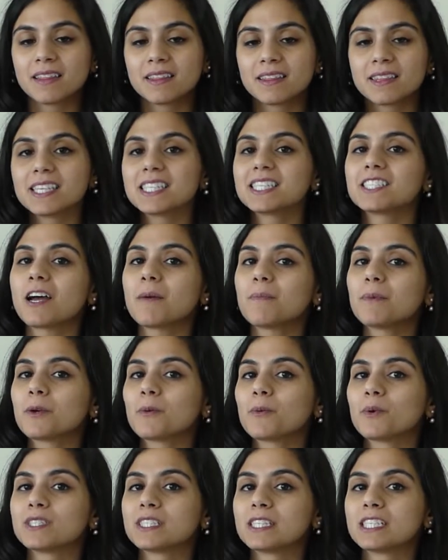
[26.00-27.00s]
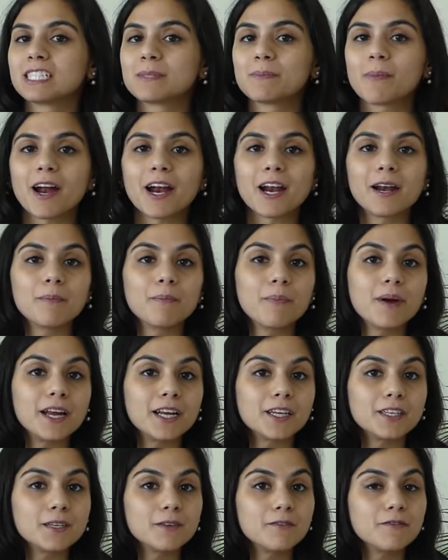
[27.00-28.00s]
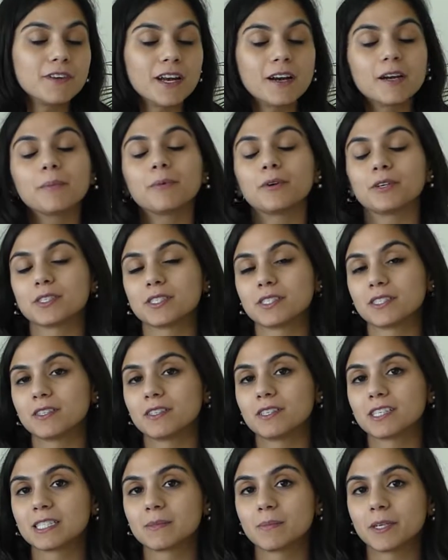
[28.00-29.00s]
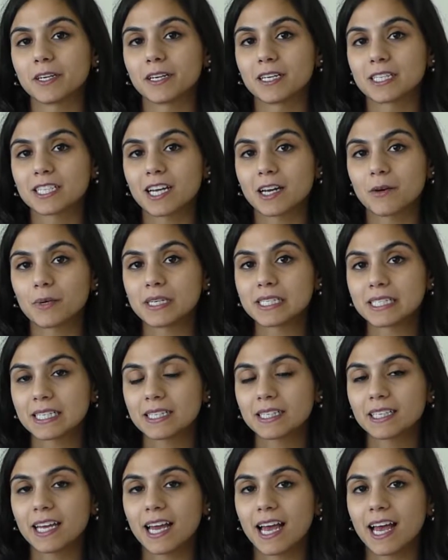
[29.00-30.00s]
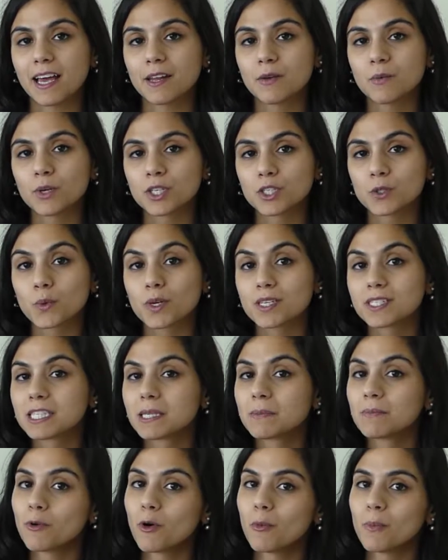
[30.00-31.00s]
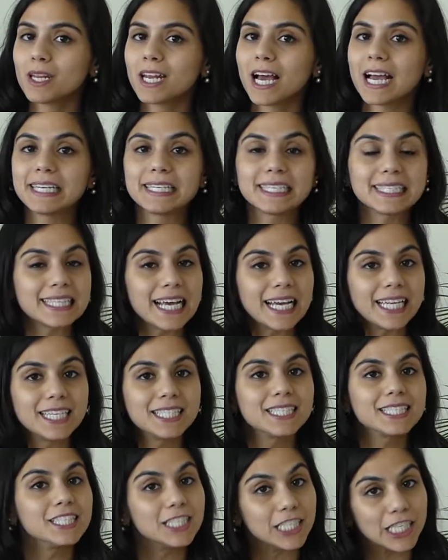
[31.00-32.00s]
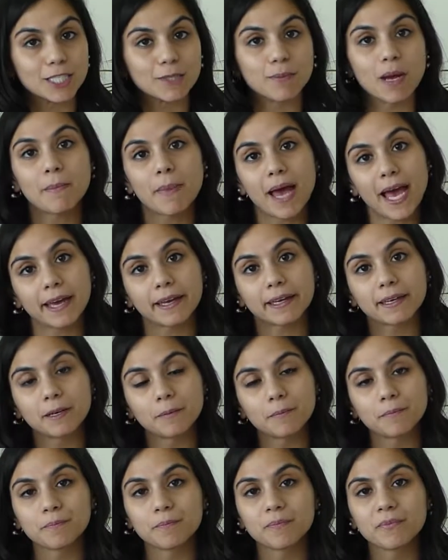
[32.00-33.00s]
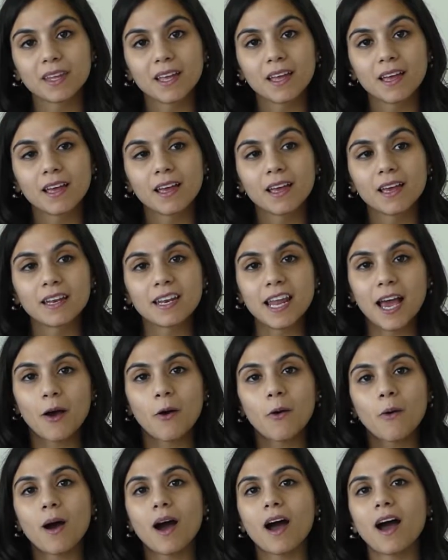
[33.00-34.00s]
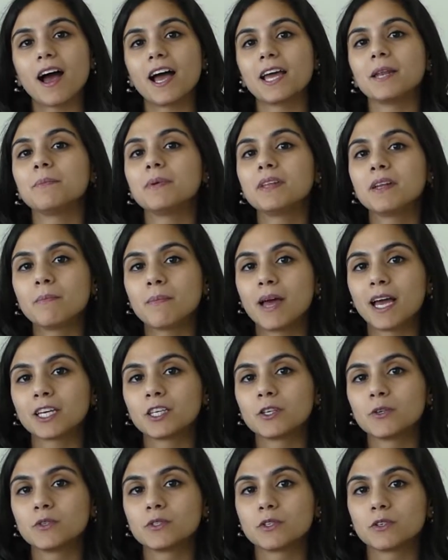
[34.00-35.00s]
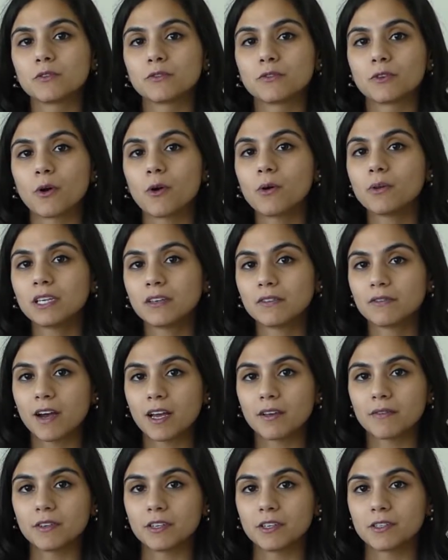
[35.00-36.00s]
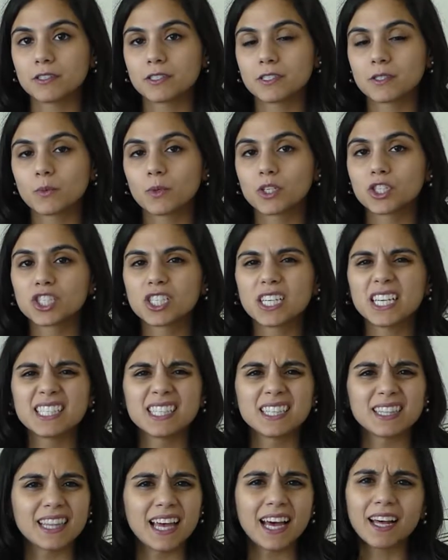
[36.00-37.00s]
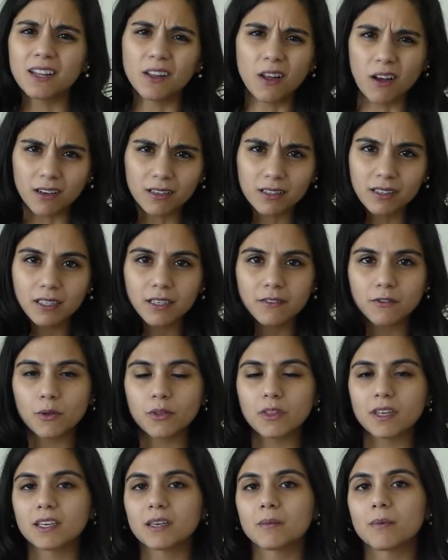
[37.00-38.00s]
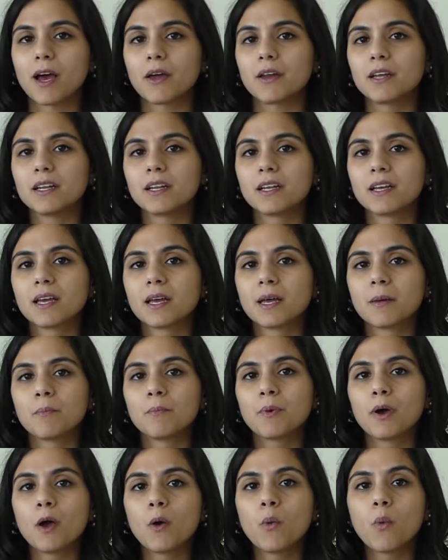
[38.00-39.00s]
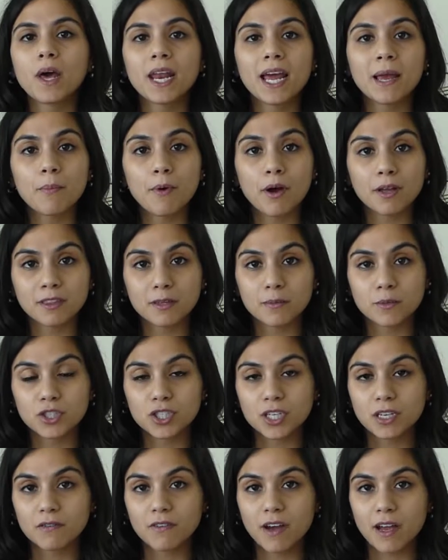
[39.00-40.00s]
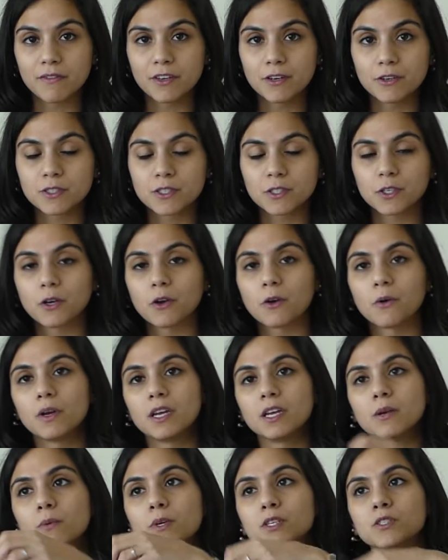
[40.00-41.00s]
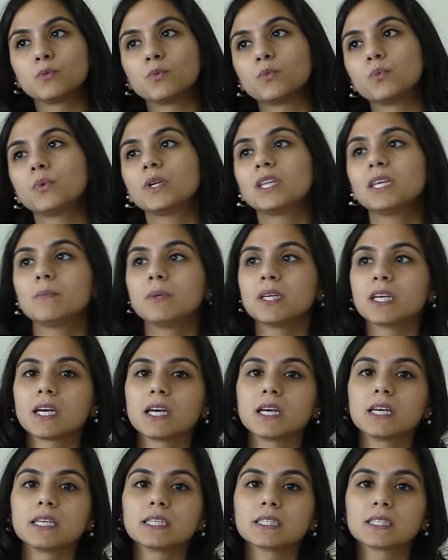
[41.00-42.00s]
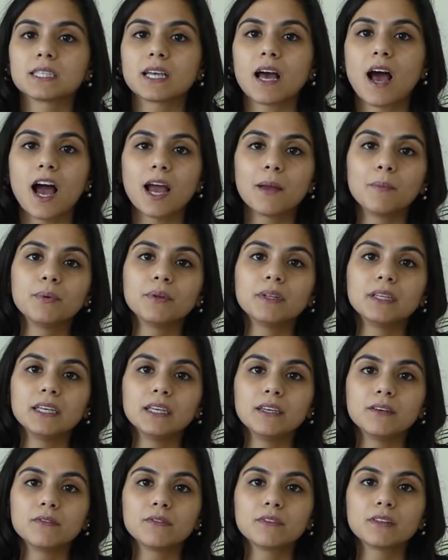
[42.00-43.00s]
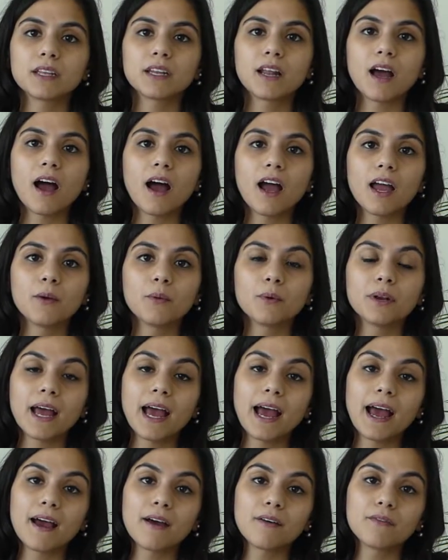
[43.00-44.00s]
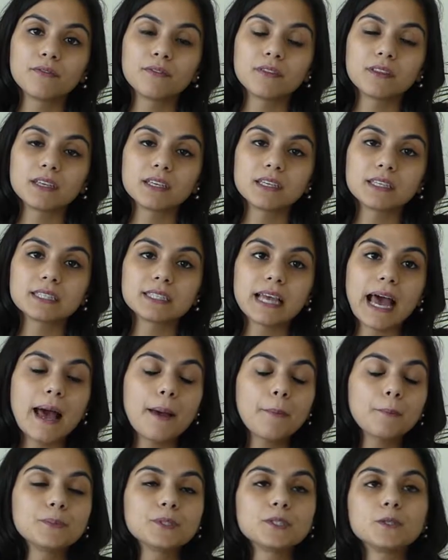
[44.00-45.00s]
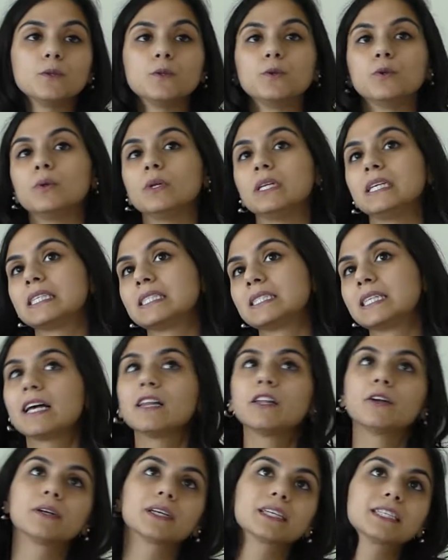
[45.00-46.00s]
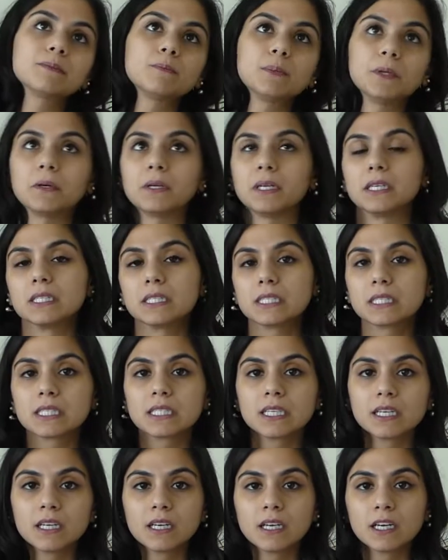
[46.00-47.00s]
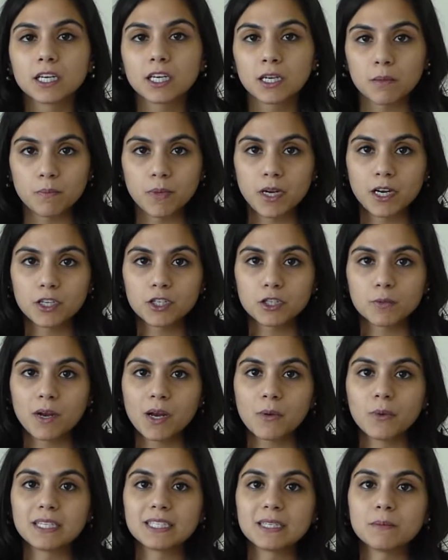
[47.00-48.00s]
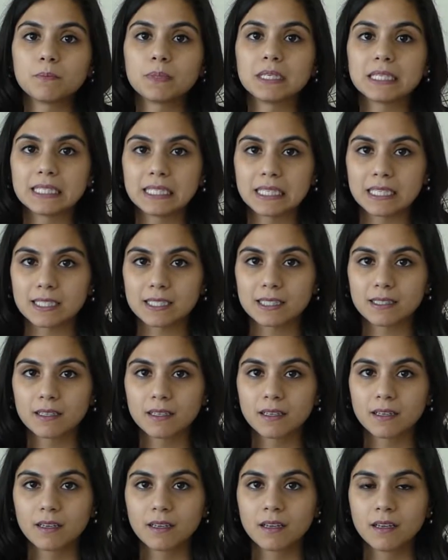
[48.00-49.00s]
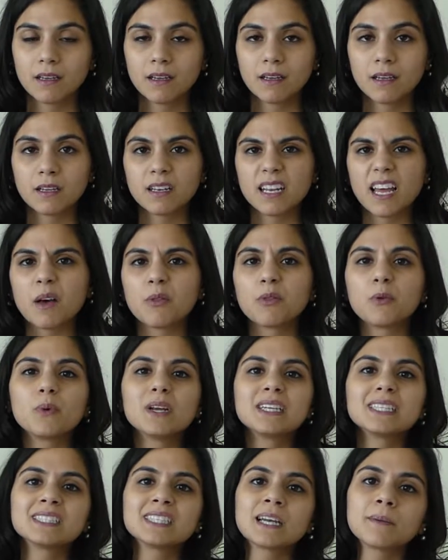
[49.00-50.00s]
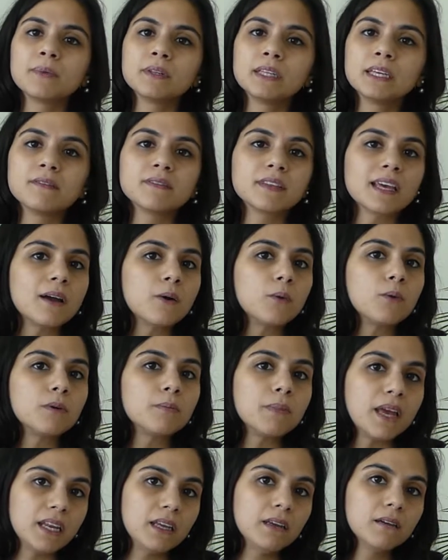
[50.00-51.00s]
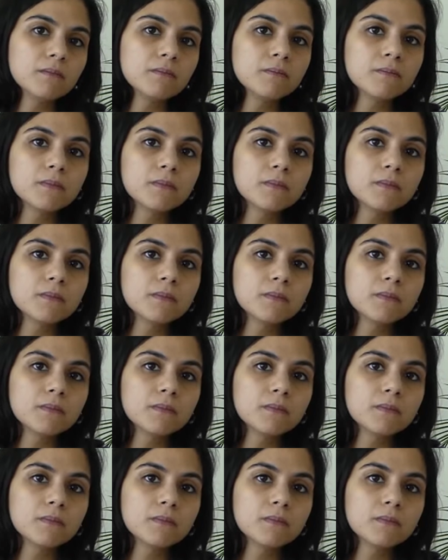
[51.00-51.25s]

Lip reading: This topic was inspired by a very personal experience I recently had, which was the moment I decided to ditch my Mac. Now, I'd been a Mac user for only 5 years, which isn't that long if you think about it. But when I bought the machine 5 years ago, it was really because I believed that I would have this absolutely stellar experience compared to my recent PCs. Now, the reasons I believed that were many.